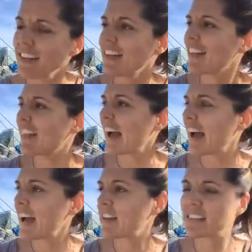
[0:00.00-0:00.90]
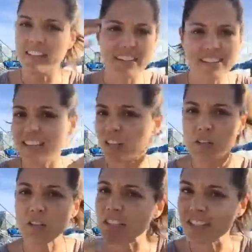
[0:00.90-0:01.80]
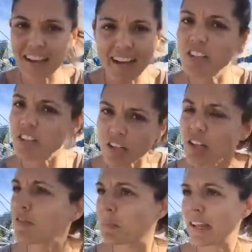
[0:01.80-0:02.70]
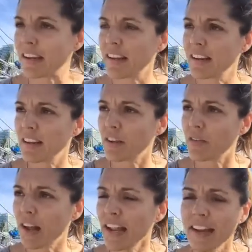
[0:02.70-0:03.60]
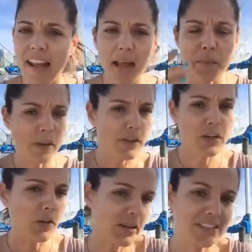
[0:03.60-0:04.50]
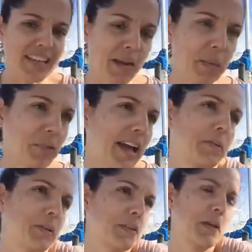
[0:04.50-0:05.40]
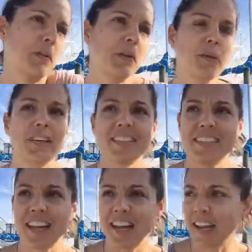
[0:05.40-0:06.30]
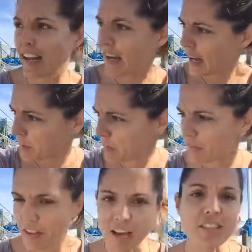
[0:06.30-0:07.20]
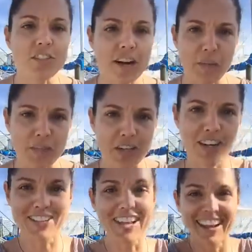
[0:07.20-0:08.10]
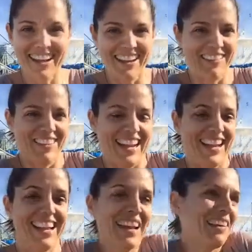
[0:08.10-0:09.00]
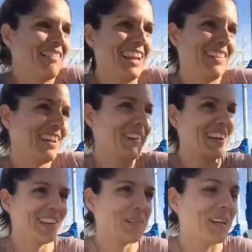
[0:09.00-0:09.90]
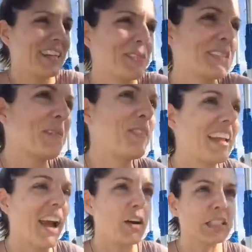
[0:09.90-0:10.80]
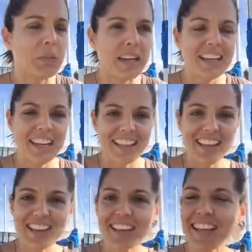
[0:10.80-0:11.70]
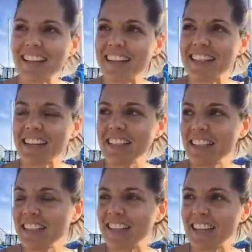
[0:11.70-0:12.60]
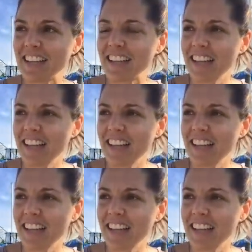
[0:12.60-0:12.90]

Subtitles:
that continues to not serve me, right? And maybe you don't want to say I'm a platypus, maybe you want to say I'm a velociraptor, or something. Maybe you want to replace it with something else, but the other thing that it does is it